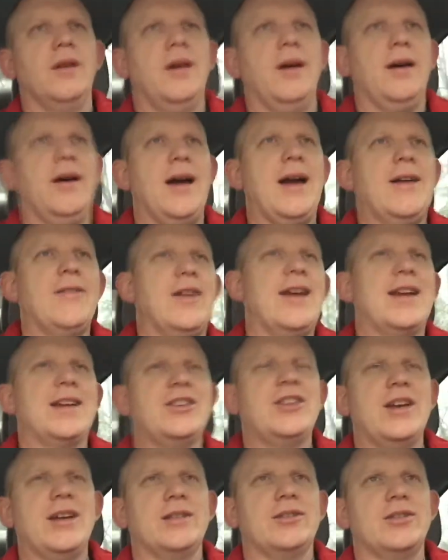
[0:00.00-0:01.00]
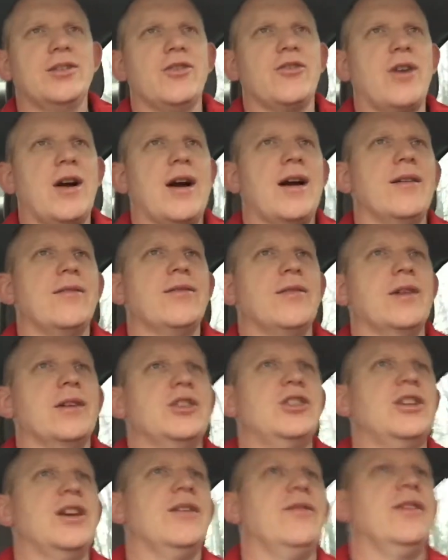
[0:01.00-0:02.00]
I haven't had a chance to drive a
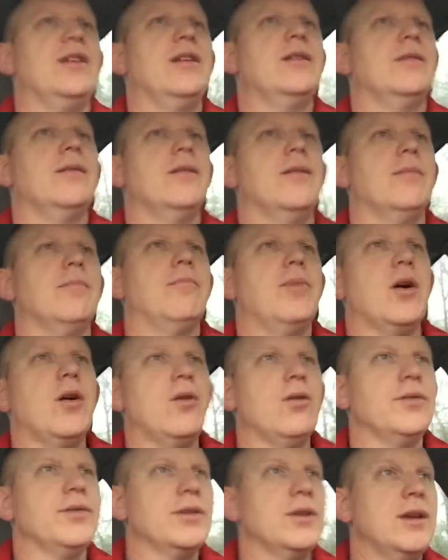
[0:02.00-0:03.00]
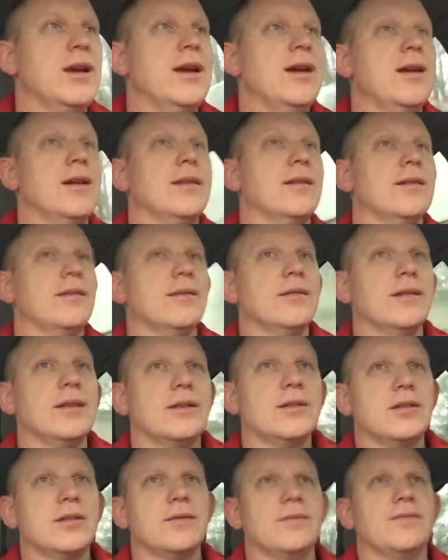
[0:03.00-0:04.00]
Chevy Bolt yet
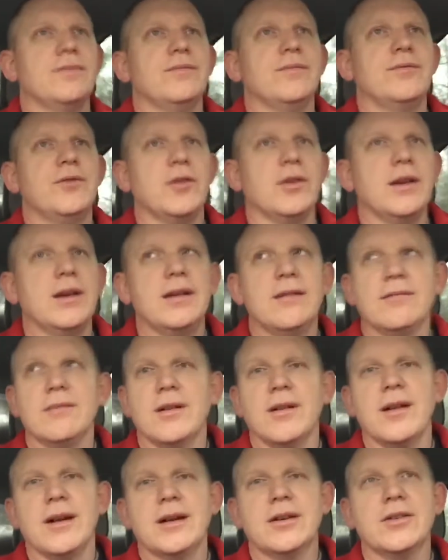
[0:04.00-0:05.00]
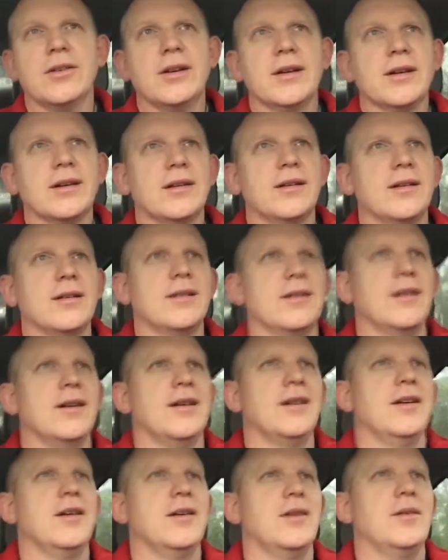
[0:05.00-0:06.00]
that's fully electric,
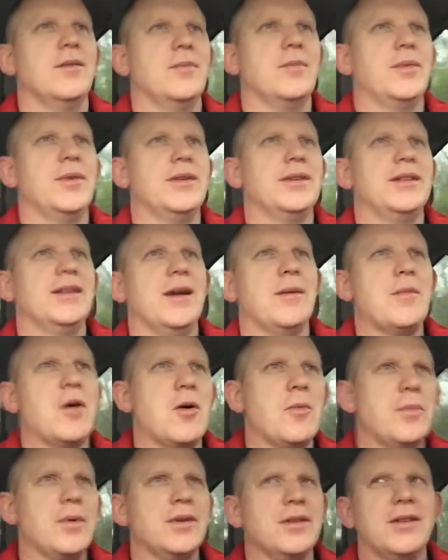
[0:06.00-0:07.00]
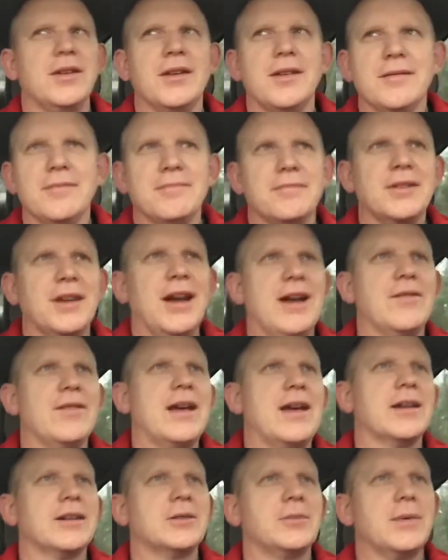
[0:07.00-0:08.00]
but I'm hoping to have
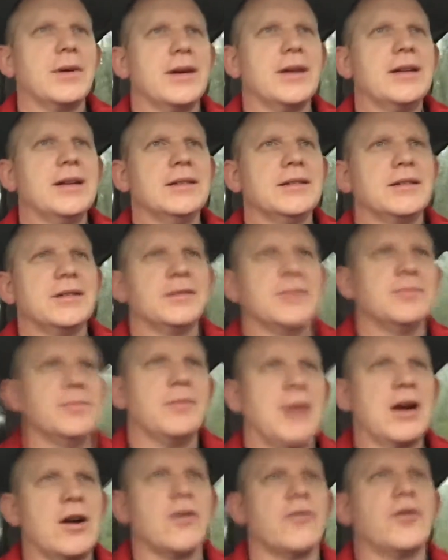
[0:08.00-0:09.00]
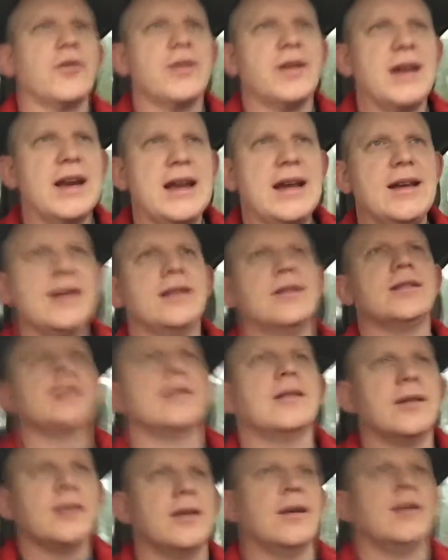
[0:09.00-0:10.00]
that experience. But I know for the
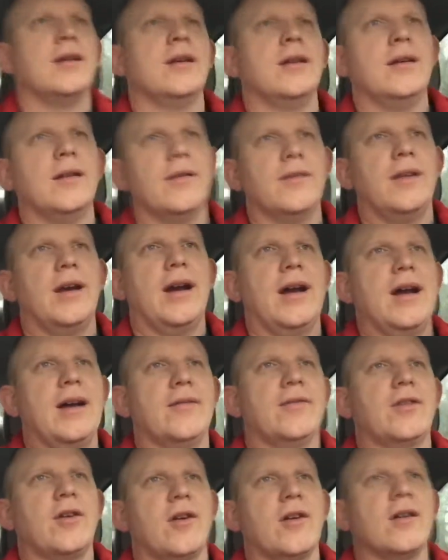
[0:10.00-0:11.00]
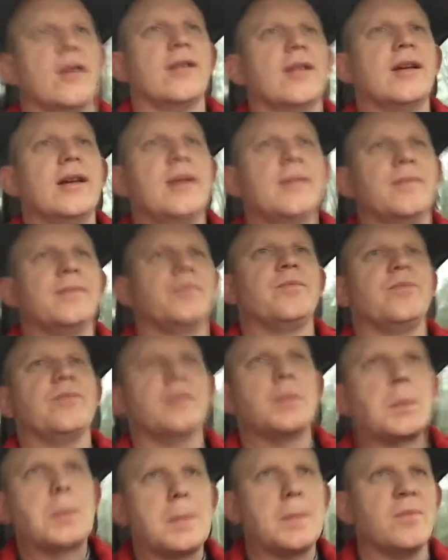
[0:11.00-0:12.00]
needs that I have currently,
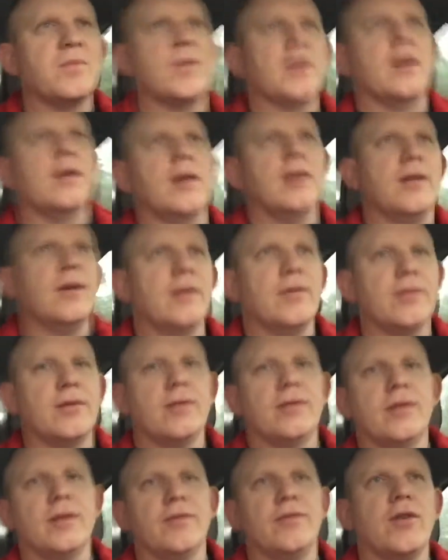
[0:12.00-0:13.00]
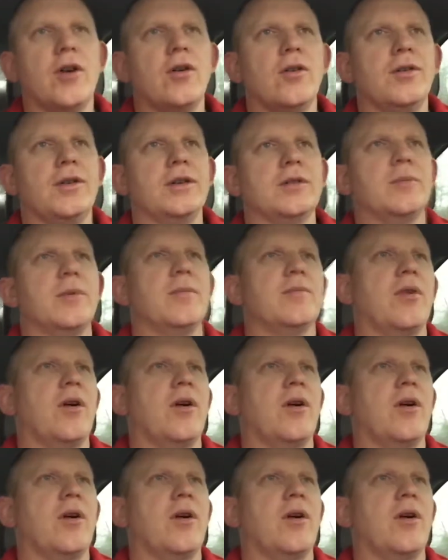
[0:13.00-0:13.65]
the Volt has been